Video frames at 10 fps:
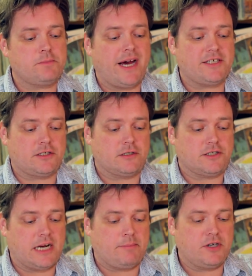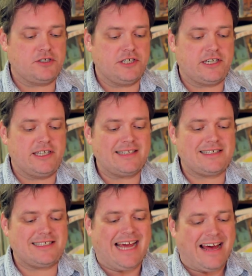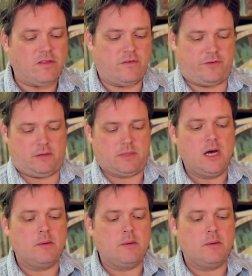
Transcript: Basterds. I personally could not stand the film.